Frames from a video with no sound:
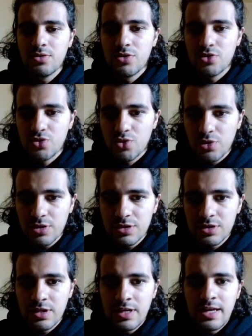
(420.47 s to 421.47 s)
the
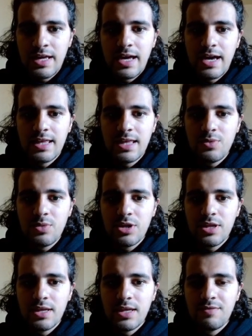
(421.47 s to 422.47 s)
source, and then we're
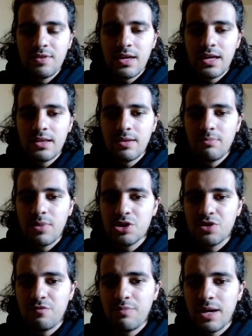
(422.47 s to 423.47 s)
gonna give it a bunch
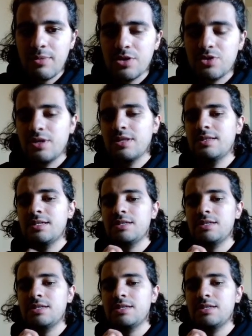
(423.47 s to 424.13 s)
of parameter. And these